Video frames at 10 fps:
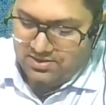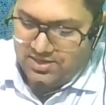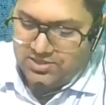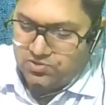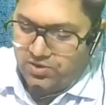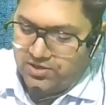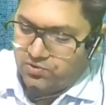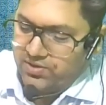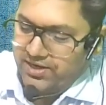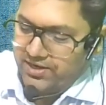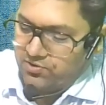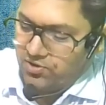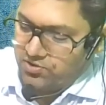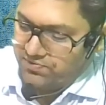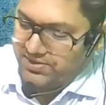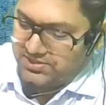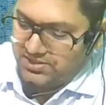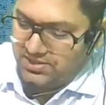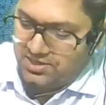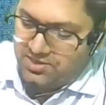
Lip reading: is going to create controversy,